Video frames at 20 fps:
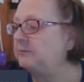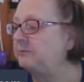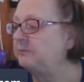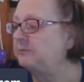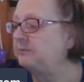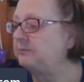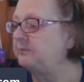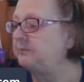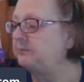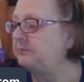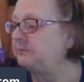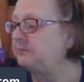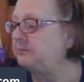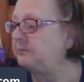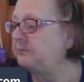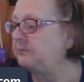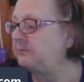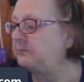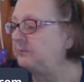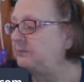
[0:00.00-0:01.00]

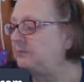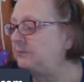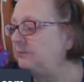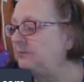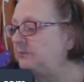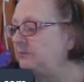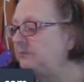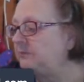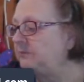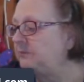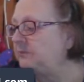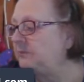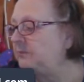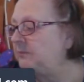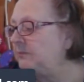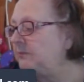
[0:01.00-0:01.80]
(no one is talking)